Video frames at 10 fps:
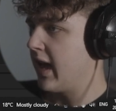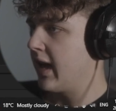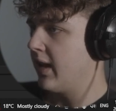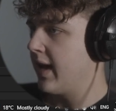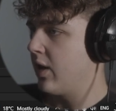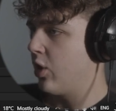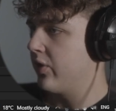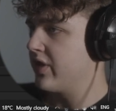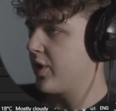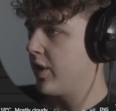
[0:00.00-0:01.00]
to highlight
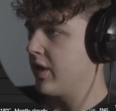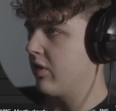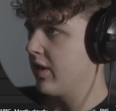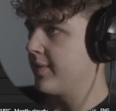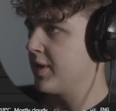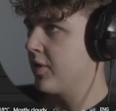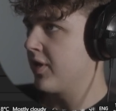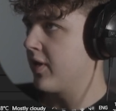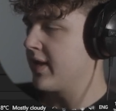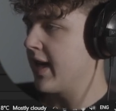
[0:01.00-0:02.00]
all these audio clips here
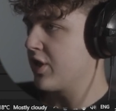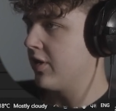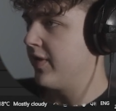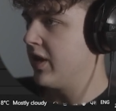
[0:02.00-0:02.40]
that are attached to the